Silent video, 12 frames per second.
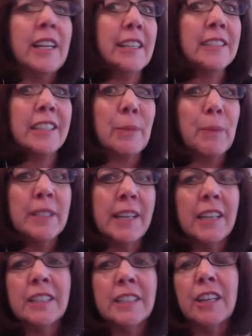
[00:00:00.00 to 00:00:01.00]
is going to be
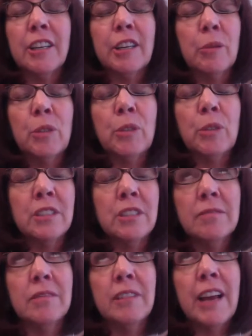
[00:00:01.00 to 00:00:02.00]
secondary, which
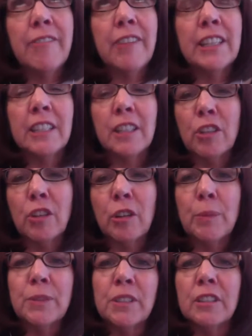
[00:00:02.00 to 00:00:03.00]
I find a little
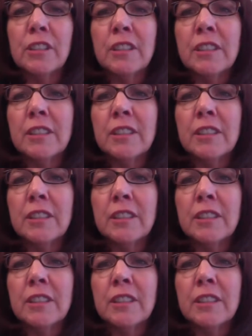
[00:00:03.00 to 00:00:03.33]
absurd.